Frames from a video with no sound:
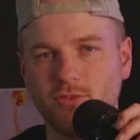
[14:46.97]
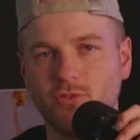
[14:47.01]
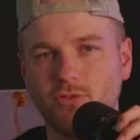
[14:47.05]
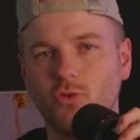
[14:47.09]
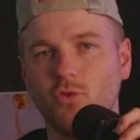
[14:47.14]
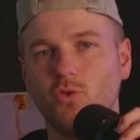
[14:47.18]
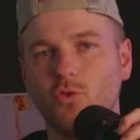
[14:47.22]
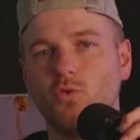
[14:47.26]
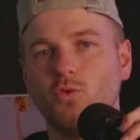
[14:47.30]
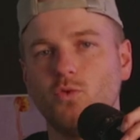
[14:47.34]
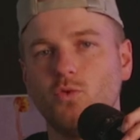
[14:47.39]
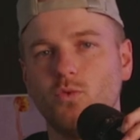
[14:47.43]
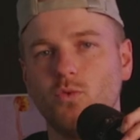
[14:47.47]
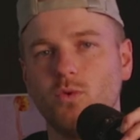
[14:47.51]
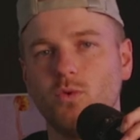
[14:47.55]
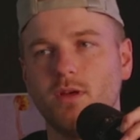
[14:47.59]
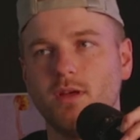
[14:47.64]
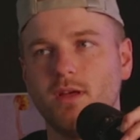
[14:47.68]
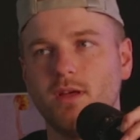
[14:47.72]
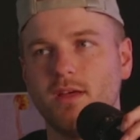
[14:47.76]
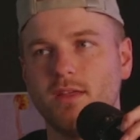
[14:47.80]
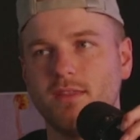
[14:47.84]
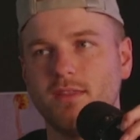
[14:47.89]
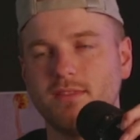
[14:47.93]
Do
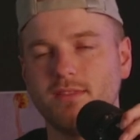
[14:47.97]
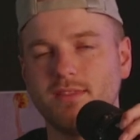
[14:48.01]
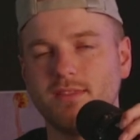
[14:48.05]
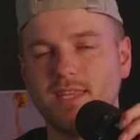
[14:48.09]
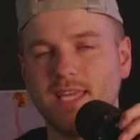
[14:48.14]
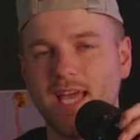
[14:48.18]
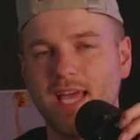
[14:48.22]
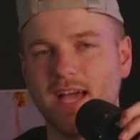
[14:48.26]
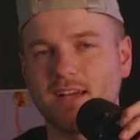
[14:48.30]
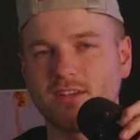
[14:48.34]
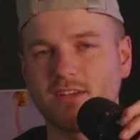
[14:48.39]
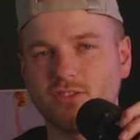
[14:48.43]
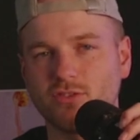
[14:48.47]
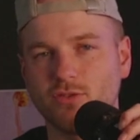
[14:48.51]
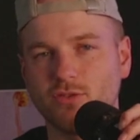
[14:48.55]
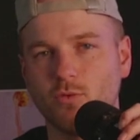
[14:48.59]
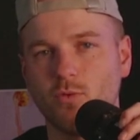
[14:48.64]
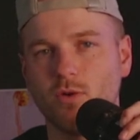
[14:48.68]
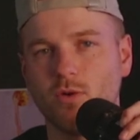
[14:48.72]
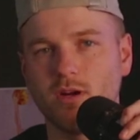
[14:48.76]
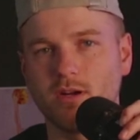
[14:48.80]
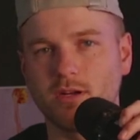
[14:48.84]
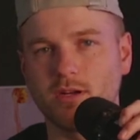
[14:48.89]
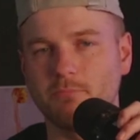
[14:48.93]
the extra
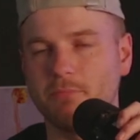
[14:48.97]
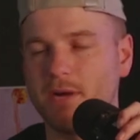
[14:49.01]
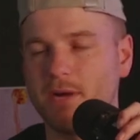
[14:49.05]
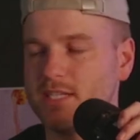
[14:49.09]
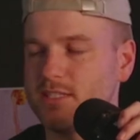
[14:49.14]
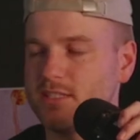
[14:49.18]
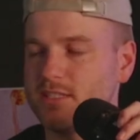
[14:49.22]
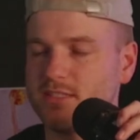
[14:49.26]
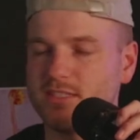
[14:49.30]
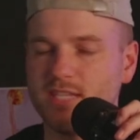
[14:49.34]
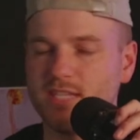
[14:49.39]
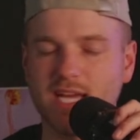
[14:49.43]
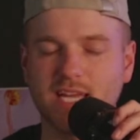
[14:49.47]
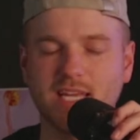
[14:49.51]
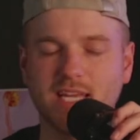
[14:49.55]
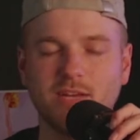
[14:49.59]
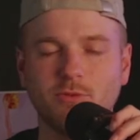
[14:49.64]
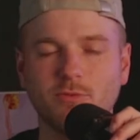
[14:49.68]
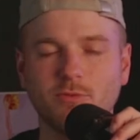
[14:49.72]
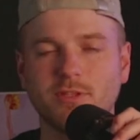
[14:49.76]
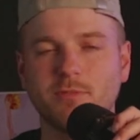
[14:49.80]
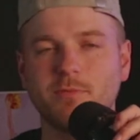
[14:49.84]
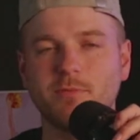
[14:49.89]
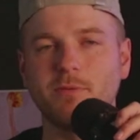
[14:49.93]
work by just checking in
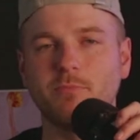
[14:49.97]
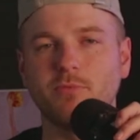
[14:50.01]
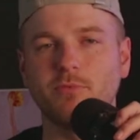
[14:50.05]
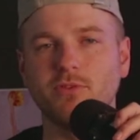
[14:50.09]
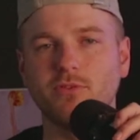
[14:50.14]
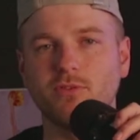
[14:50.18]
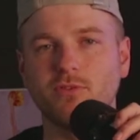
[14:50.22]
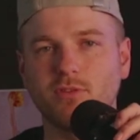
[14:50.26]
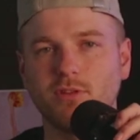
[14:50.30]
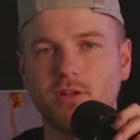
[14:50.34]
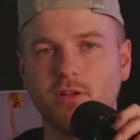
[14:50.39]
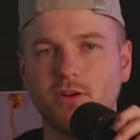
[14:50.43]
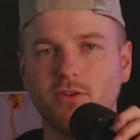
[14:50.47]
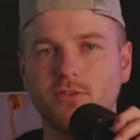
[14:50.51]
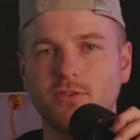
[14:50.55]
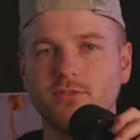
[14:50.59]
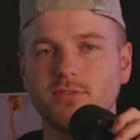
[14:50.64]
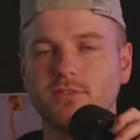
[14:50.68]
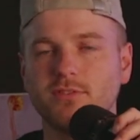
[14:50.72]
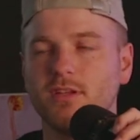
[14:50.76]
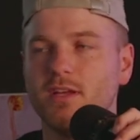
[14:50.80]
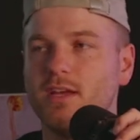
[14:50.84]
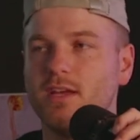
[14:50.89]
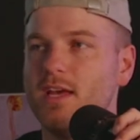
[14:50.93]
with the people you
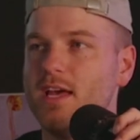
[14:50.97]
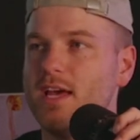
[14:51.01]
closed,